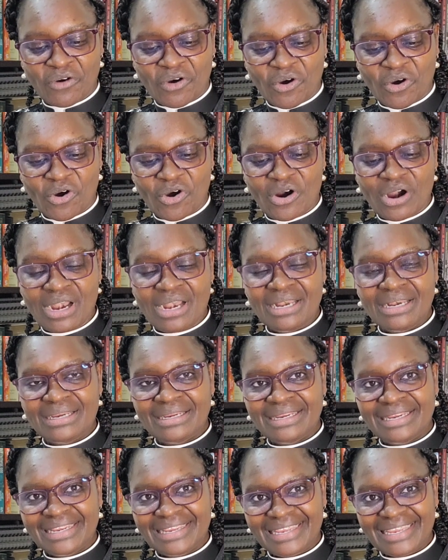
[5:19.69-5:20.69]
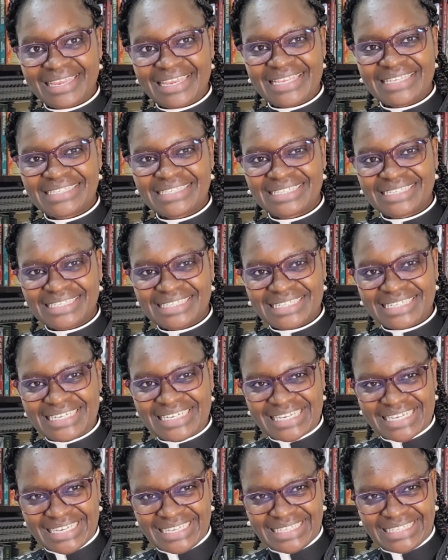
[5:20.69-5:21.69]
all His
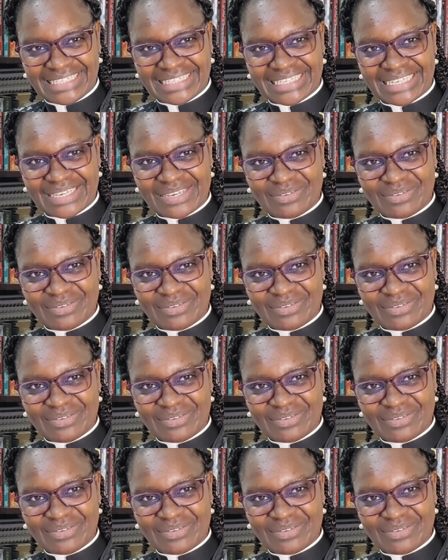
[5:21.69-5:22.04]
deeds.